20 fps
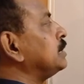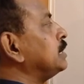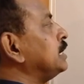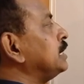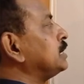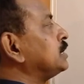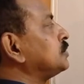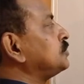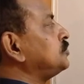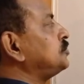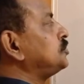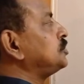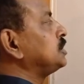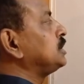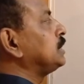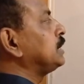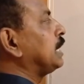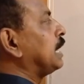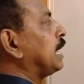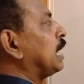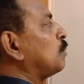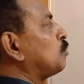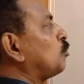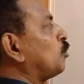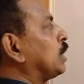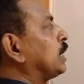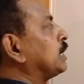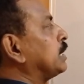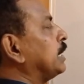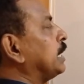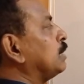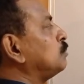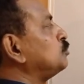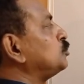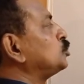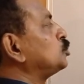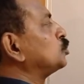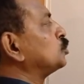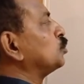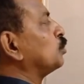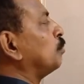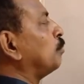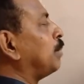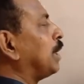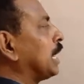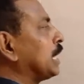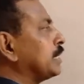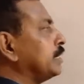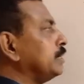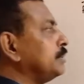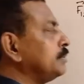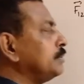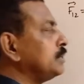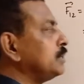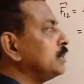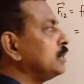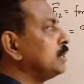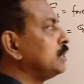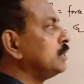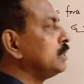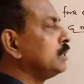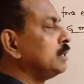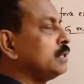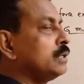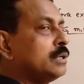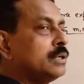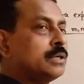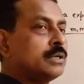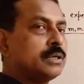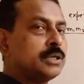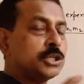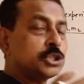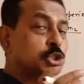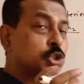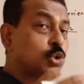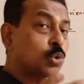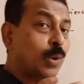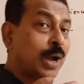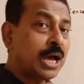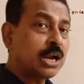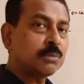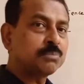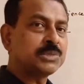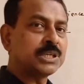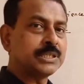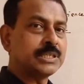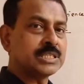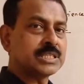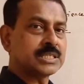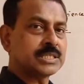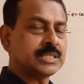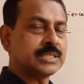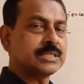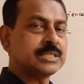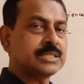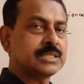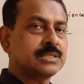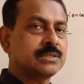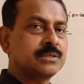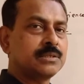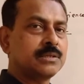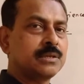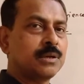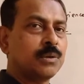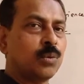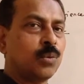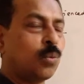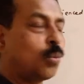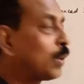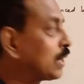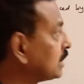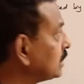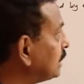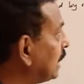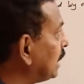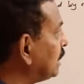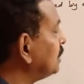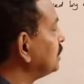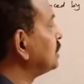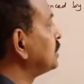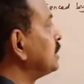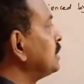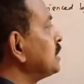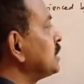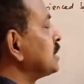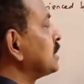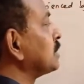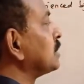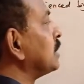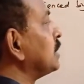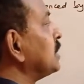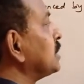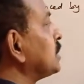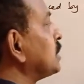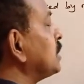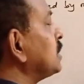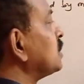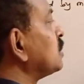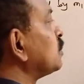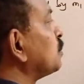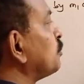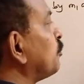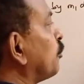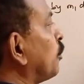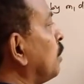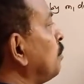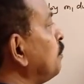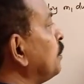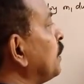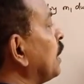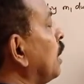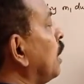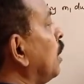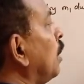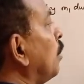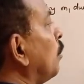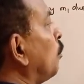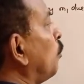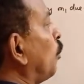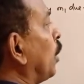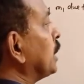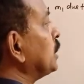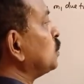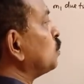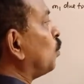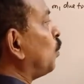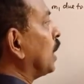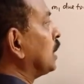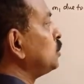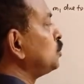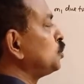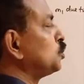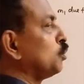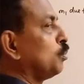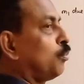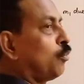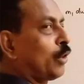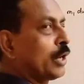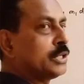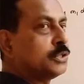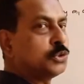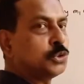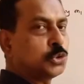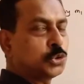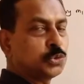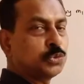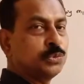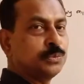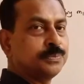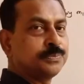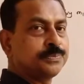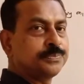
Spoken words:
It is g m1 m2 by square of the distance. What is that distance? It is the distance from point 1 to point 2.